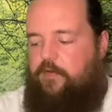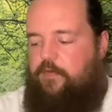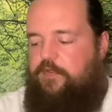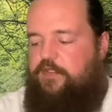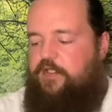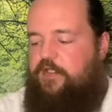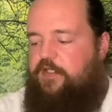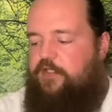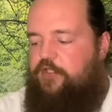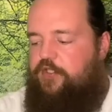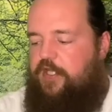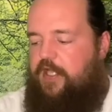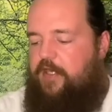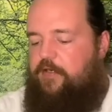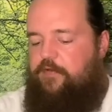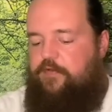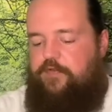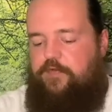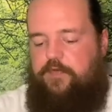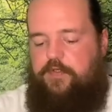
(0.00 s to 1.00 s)
what's in the
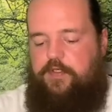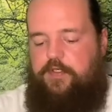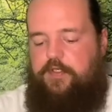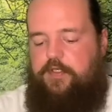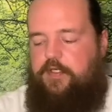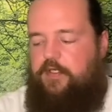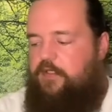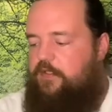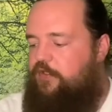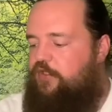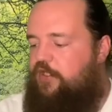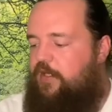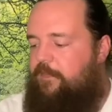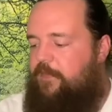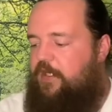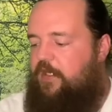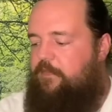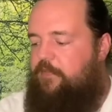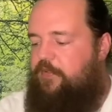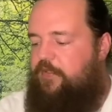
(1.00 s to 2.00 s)
shadows for
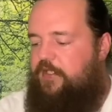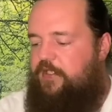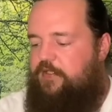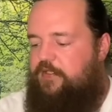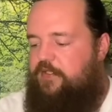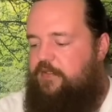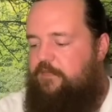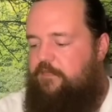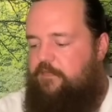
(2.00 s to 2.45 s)
Gemini, please?